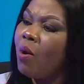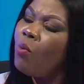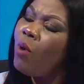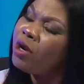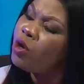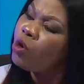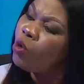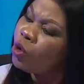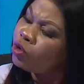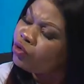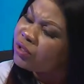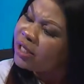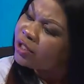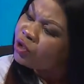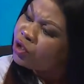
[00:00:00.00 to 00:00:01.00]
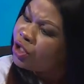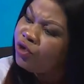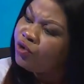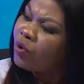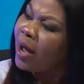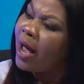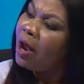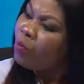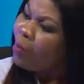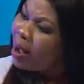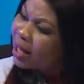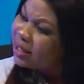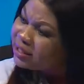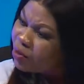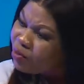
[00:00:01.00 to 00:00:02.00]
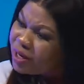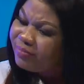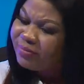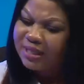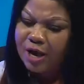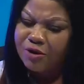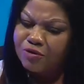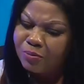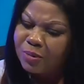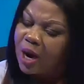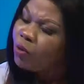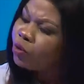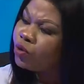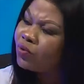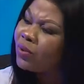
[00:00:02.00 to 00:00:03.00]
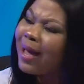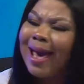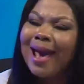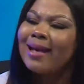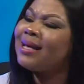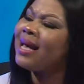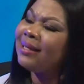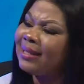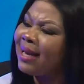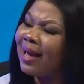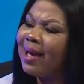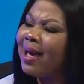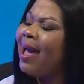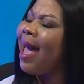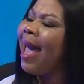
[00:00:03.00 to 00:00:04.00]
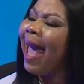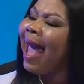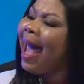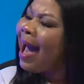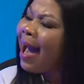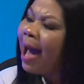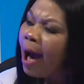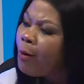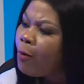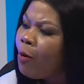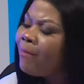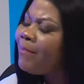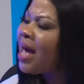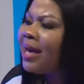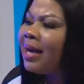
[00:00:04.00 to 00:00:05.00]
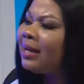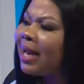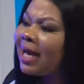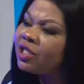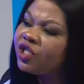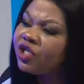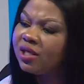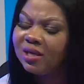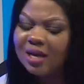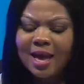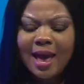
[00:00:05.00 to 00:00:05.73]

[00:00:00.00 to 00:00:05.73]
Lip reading: When you go to the studio, one kasa wun him say nyom na watun enyede, and how be a luncheon.